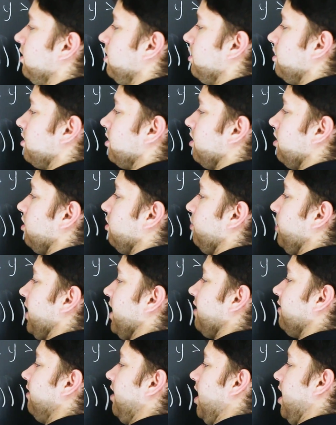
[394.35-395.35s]
So we
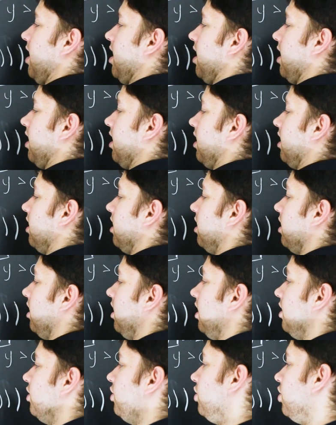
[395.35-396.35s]
have
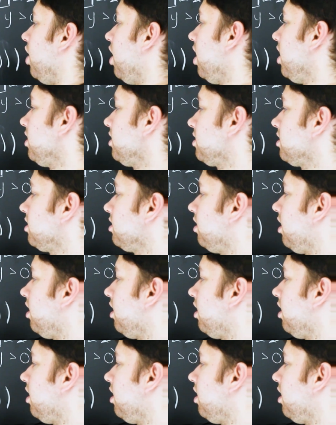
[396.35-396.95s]
a not